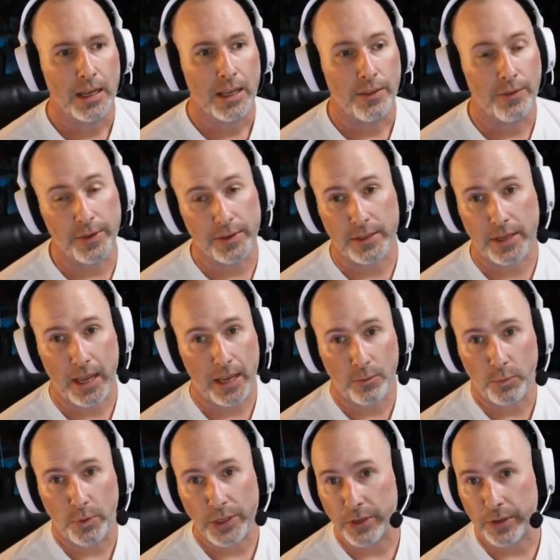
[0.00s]
This can
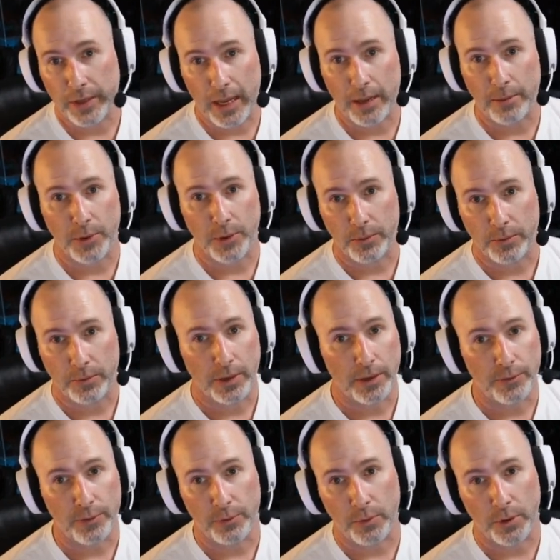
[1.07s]
win you the game though. If
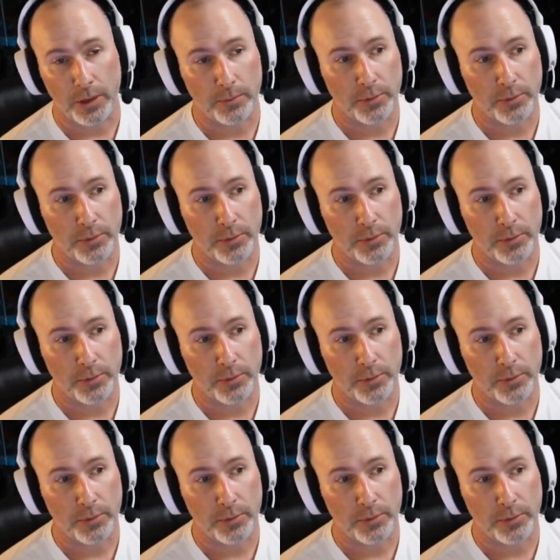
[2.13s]
you run up